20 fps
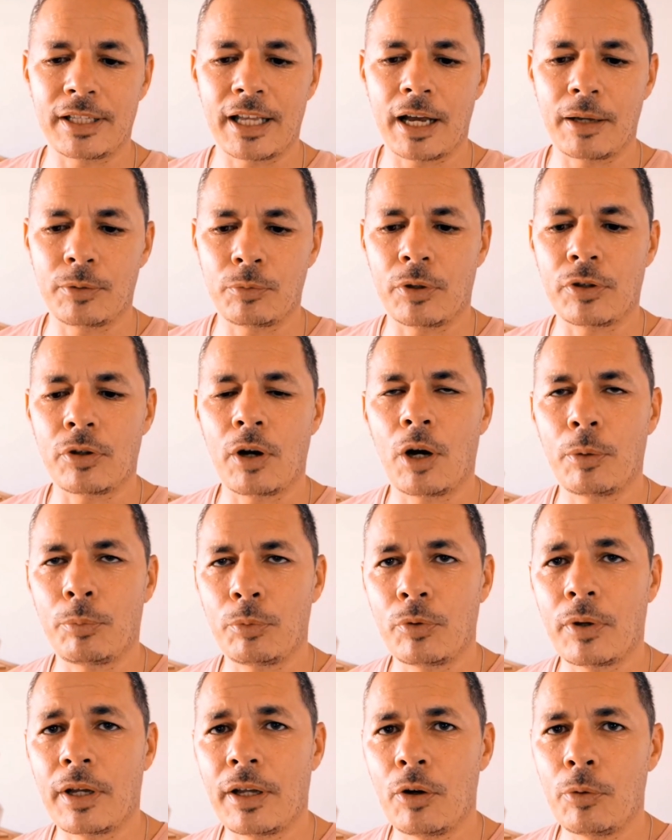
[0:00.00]
cameras
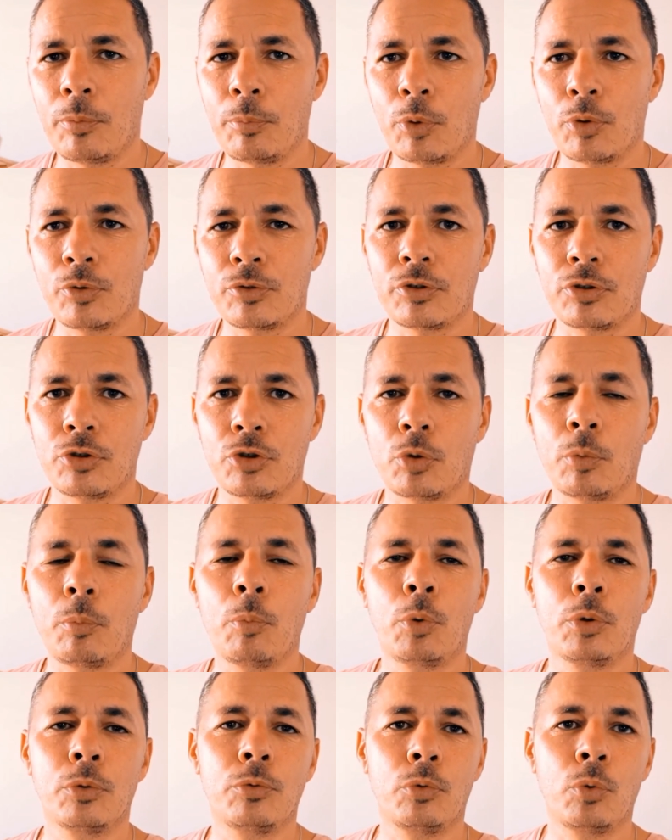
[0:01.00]
operate on both the
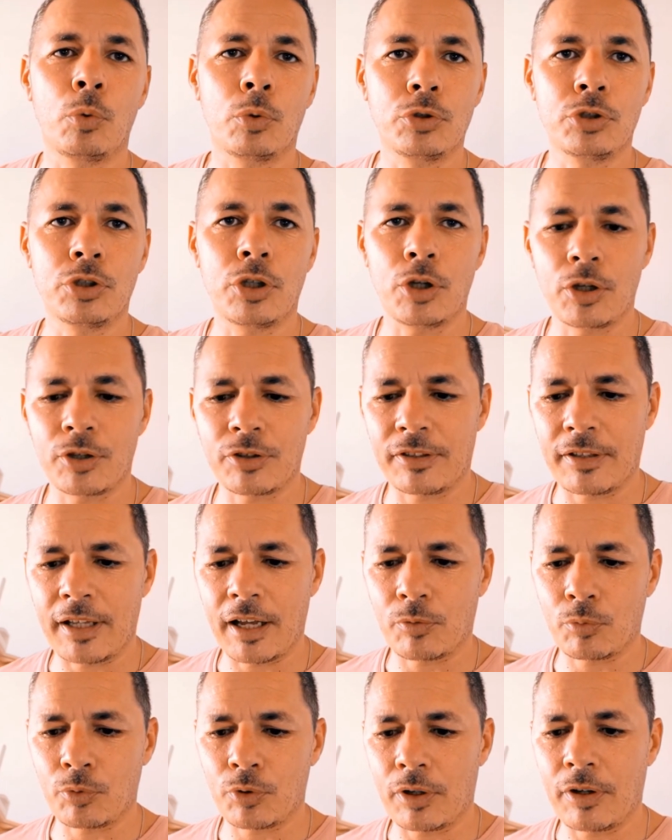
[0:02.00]
2.4 GHz
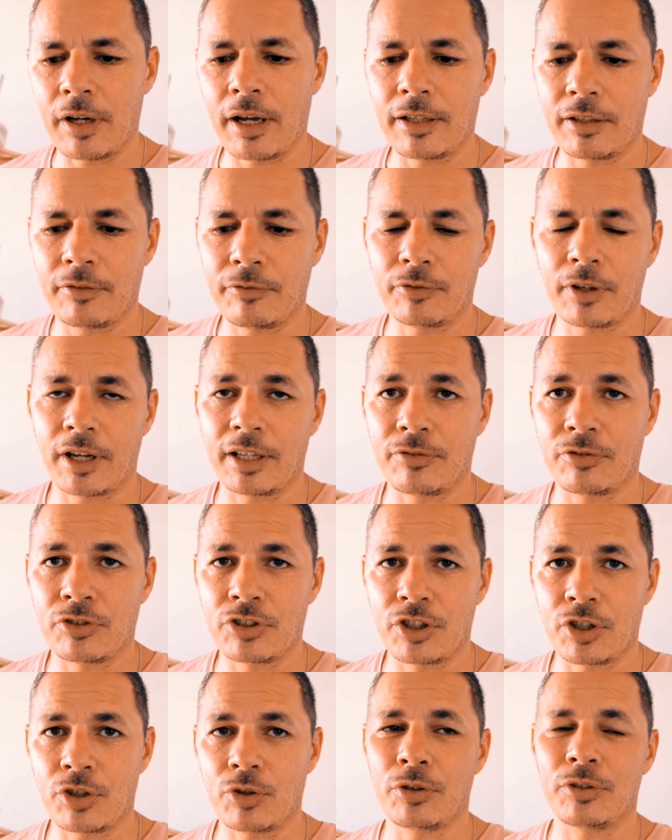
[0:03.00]
network and the 5
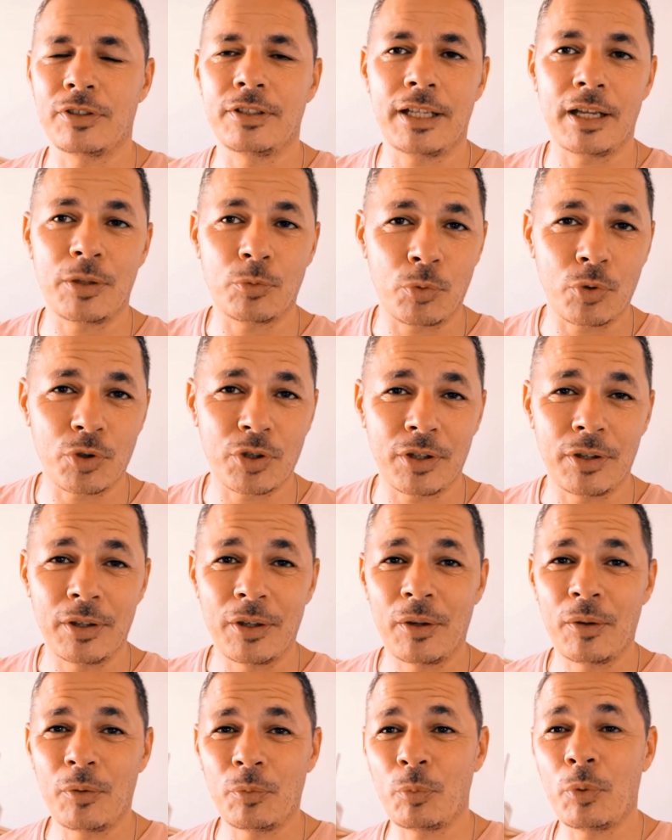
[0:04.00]
GHz network,
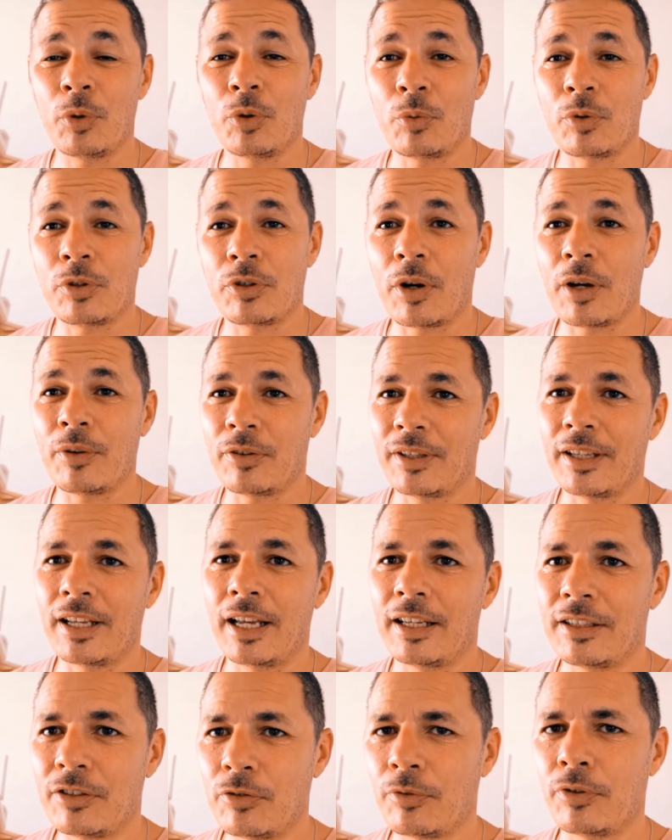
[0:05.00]
which was not the
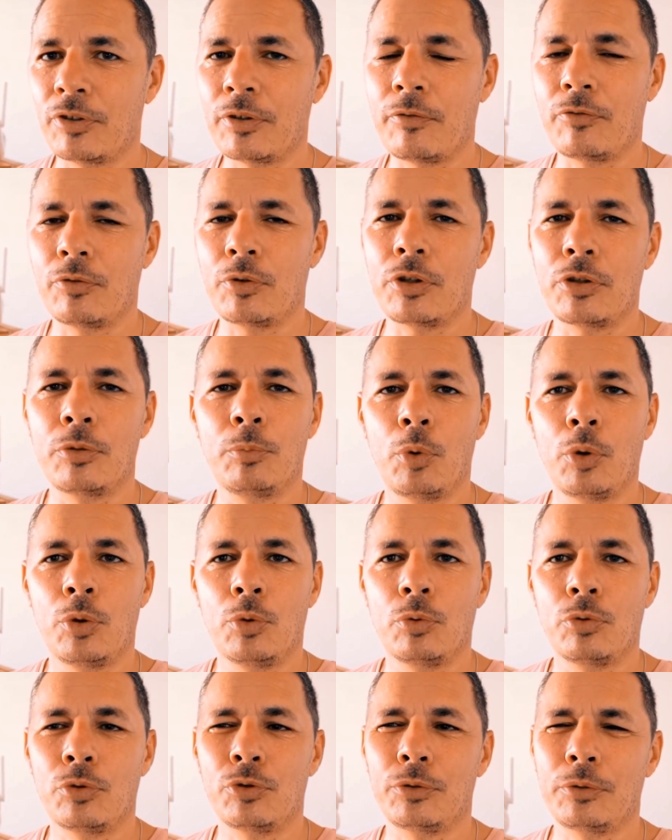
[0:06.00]
case with the first
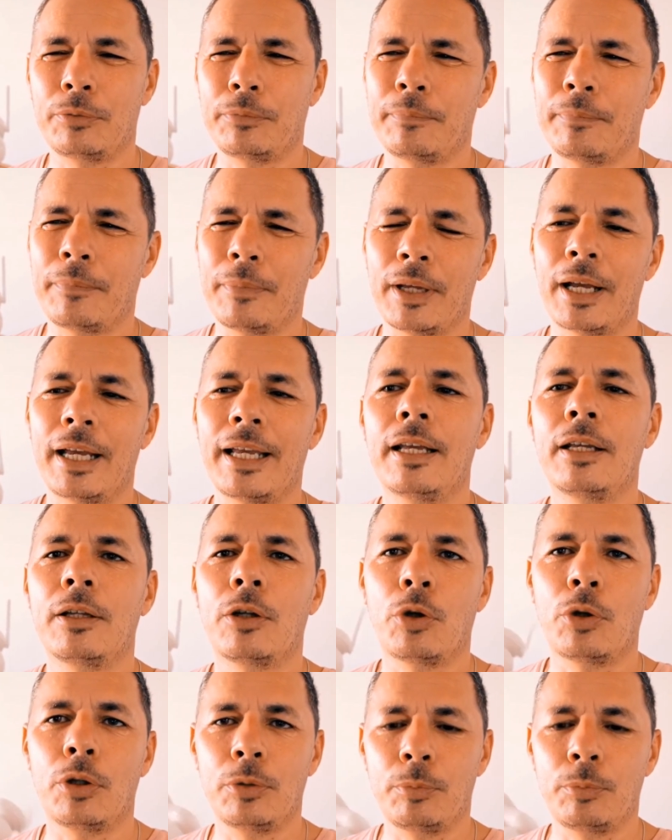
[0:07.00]
models. And it could